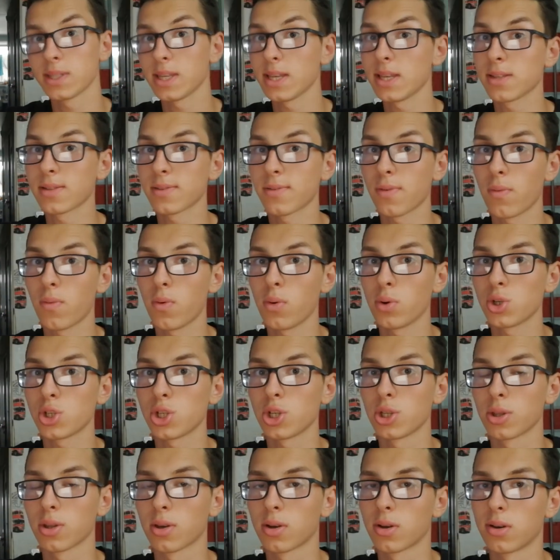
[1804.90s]
Thanks for
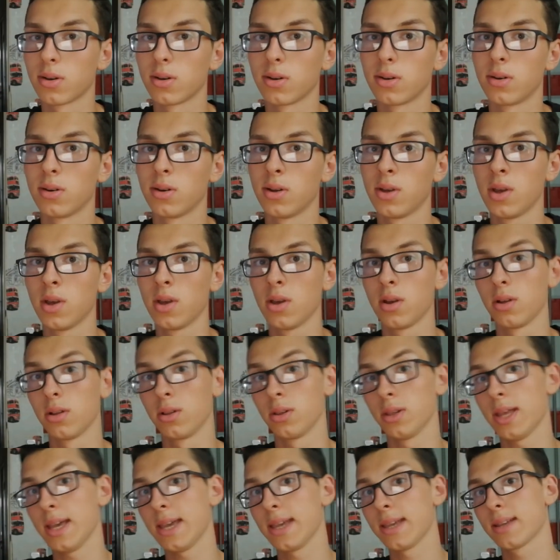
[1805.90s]
watching
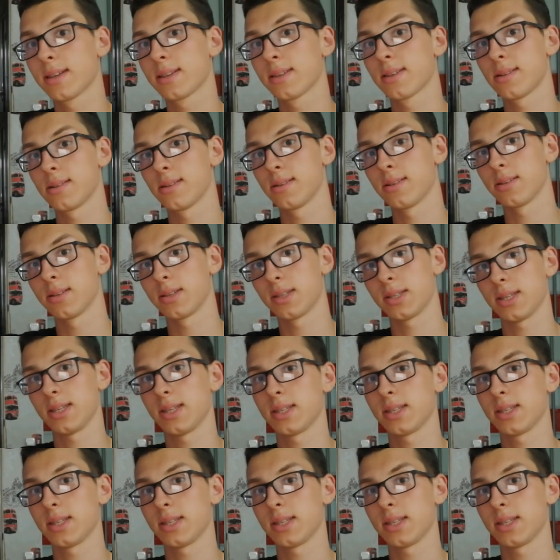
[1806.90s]
like uh,